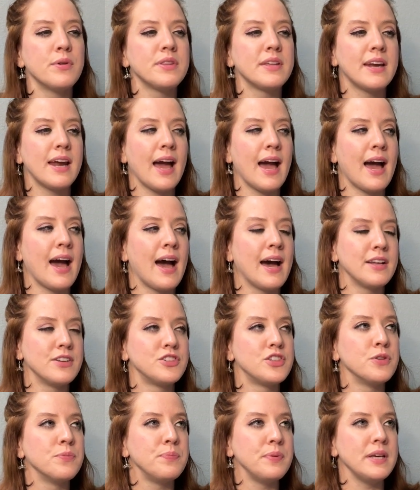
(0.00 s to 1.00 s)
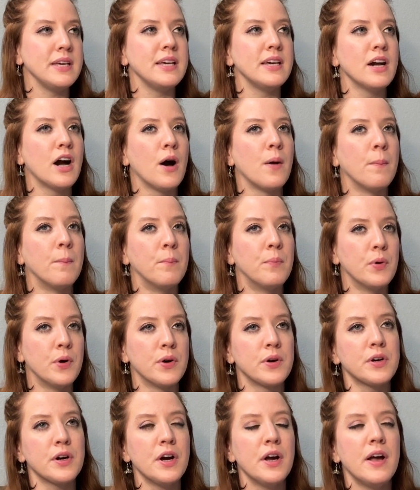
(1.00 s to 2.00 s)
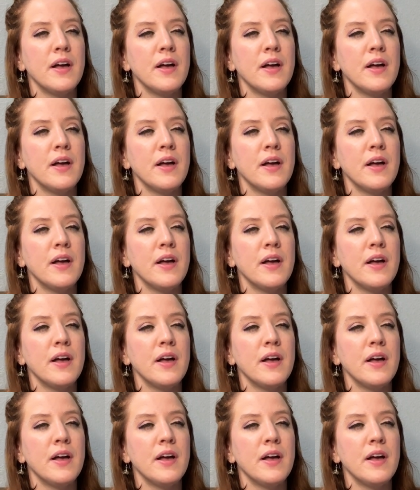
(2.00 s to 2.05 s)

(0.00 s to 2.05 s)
that it had to be a book